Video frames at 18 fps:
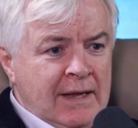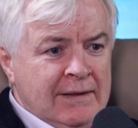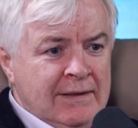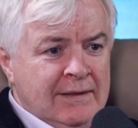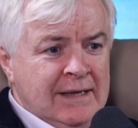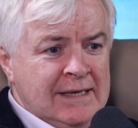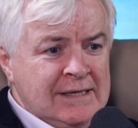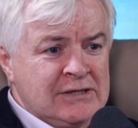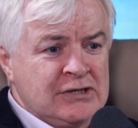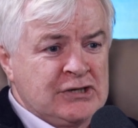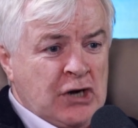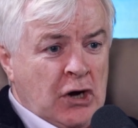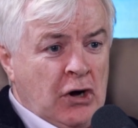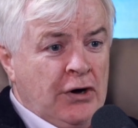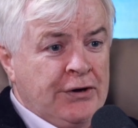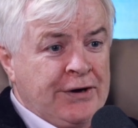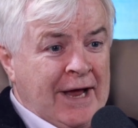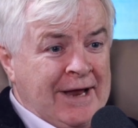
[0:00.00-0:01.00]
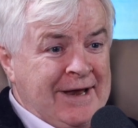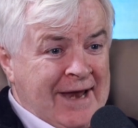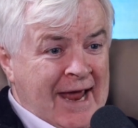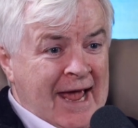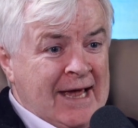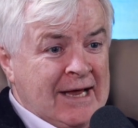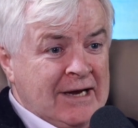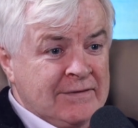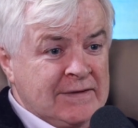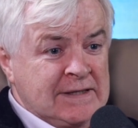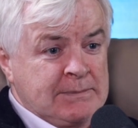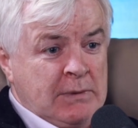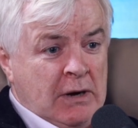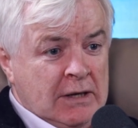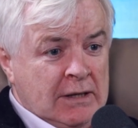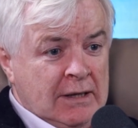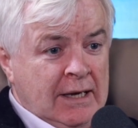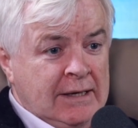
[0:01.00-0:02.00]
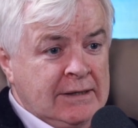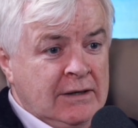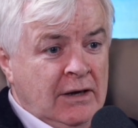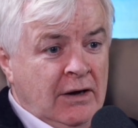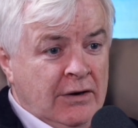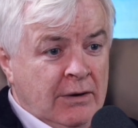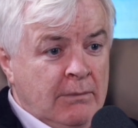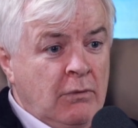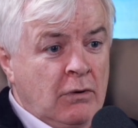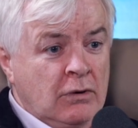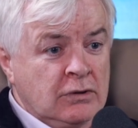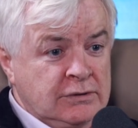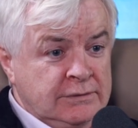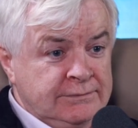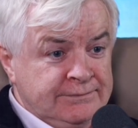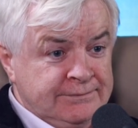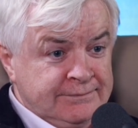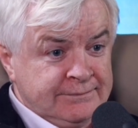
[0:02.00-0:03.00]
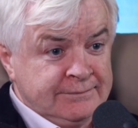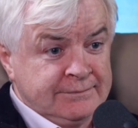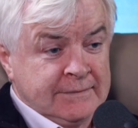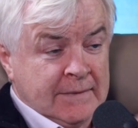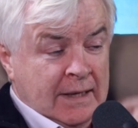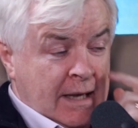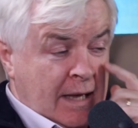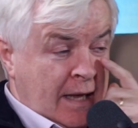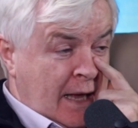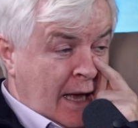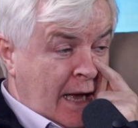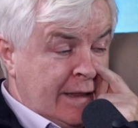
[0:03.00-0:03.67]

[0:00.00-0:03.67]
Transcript: this shone a negative spotlight on abortion. Oh, I see.